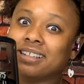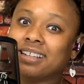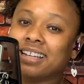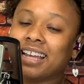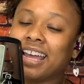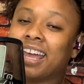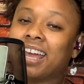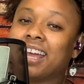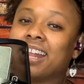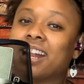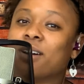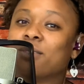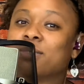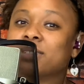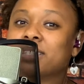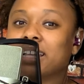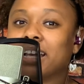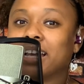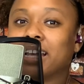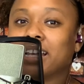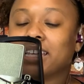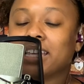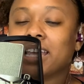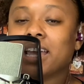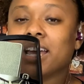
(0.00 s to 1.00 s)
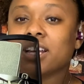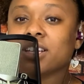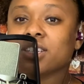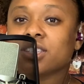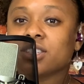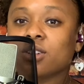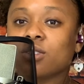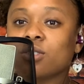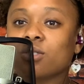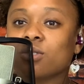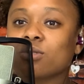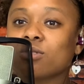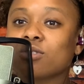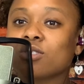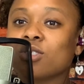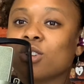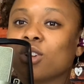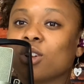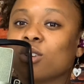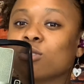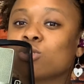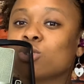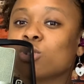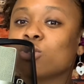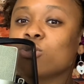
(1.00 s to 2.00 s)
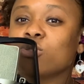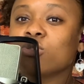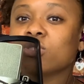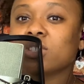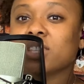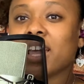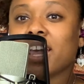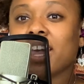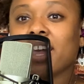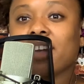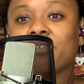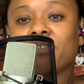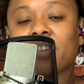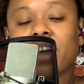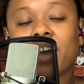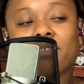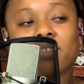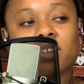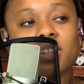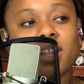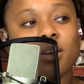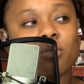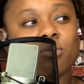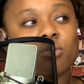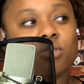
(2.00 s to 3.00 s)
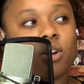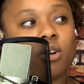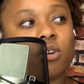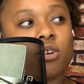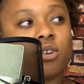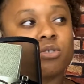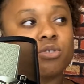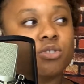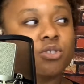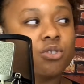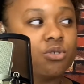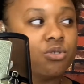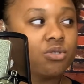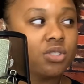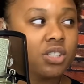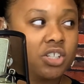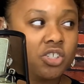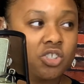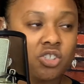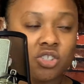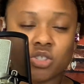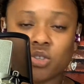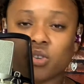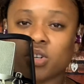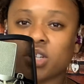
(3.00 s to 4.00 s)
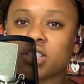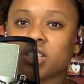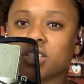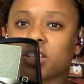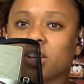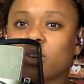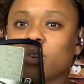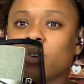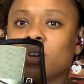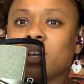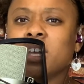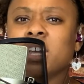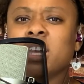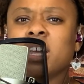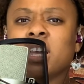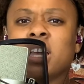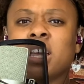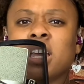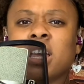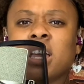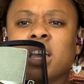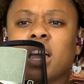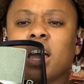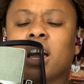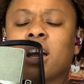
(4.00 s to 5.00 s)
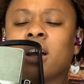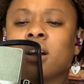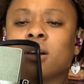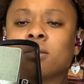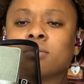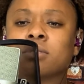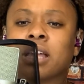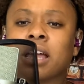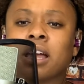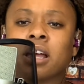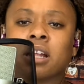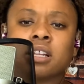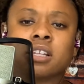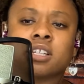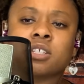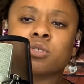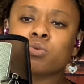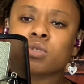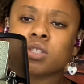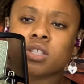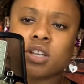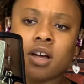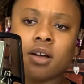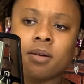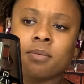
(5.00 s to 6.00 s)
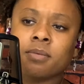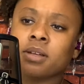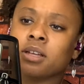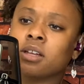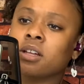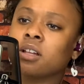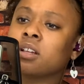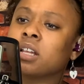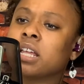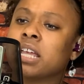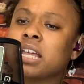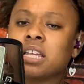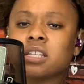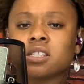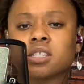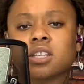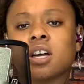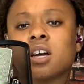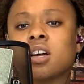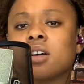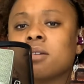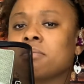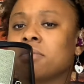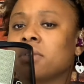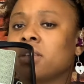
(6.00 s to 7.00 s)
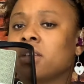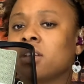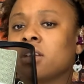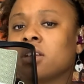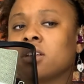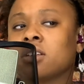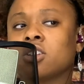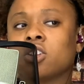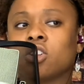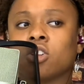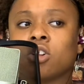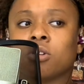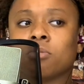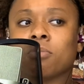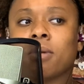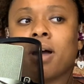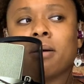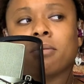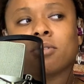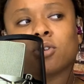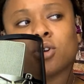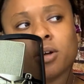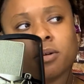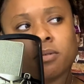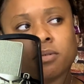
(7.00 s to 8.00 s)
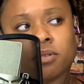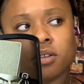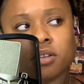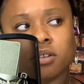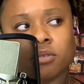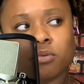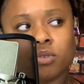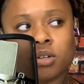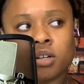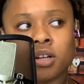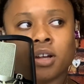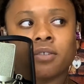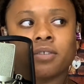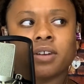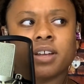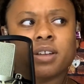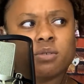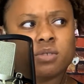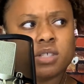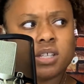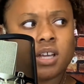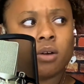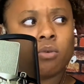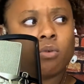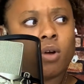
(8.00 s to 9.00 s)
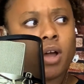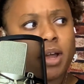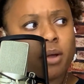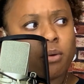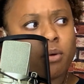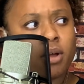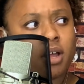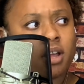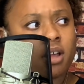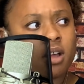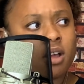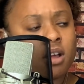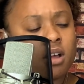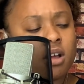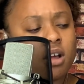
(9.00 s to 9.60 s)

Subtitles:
And I was like, yeah, so, Tuesday at 5:00, we're going to go do such and so and so. This one's coming. He's coming. Mama coming, whatever. He was like, wait.